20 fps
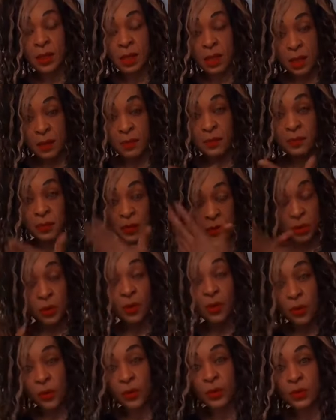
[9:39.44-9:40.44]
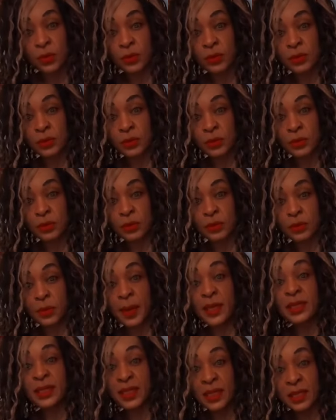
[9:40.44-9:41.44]
um, you know
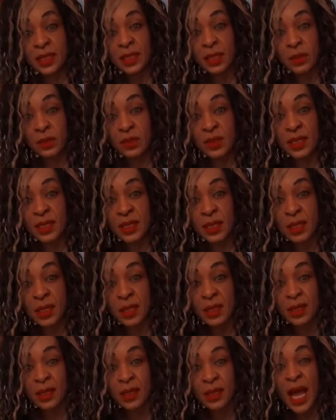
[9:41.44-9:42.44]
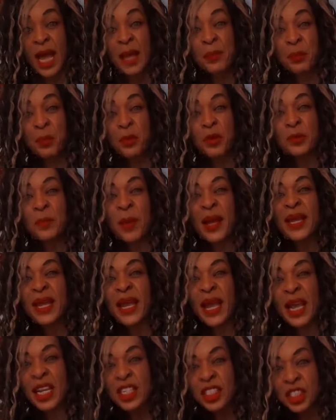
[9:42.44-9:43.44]
my details i put my
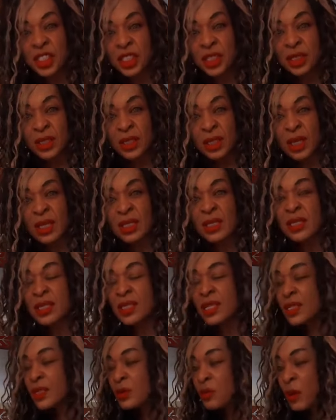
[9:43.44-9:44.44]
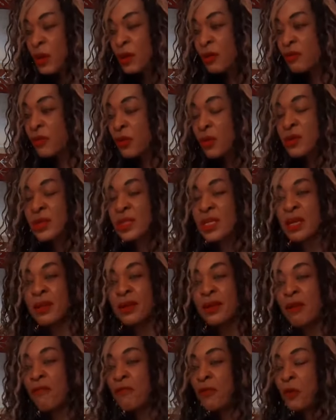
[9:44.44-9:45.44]
age it's just one of those
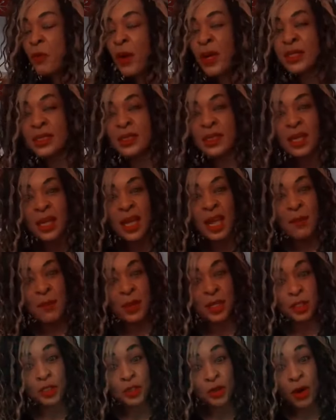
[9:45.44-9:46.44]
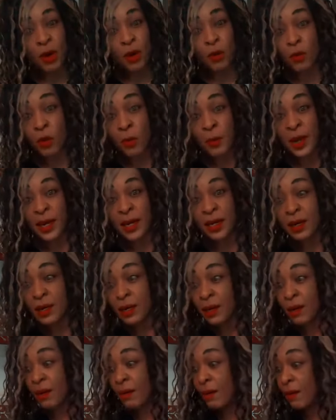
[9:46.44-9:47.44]
if you want a mature woman